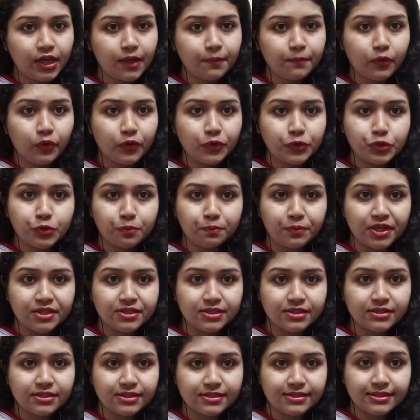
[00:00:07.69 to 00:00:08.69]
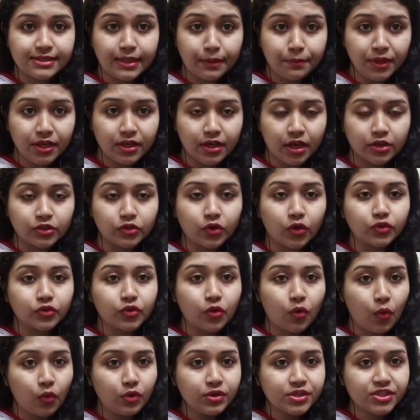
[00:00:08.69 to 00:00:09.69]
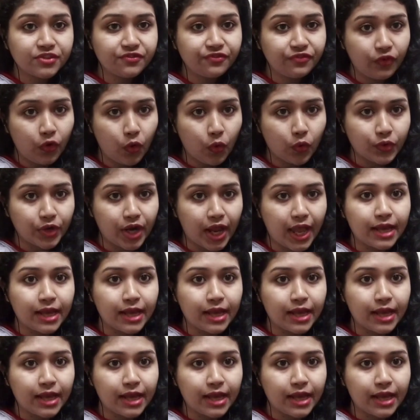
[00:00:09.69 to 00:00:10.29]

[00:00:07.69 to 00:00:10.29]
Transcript: I'm going to present a seminar on course 4,